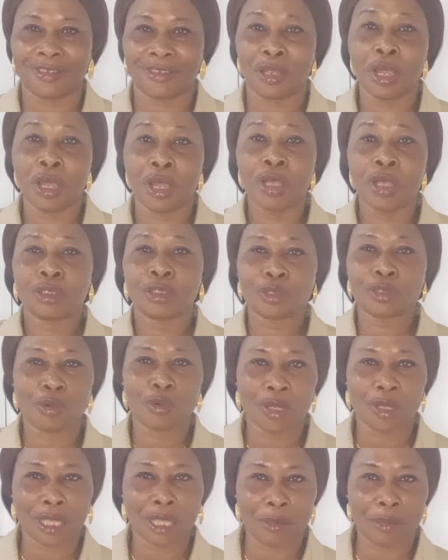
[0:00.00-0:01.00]
So what
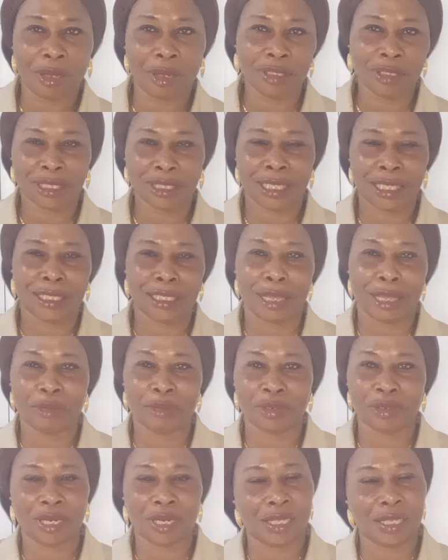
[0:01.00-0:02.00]
about
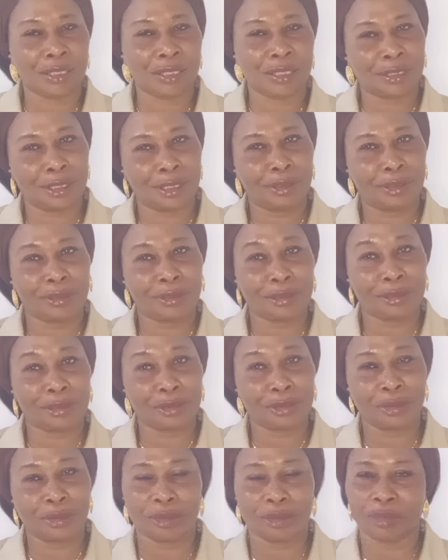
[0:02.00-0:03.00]
Damilola? He said he doesn't know
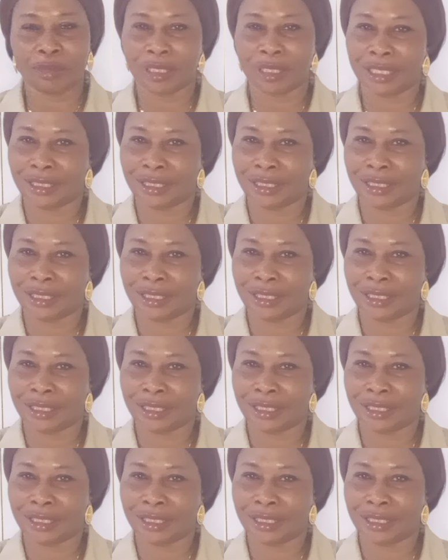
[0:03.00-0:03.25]
about this.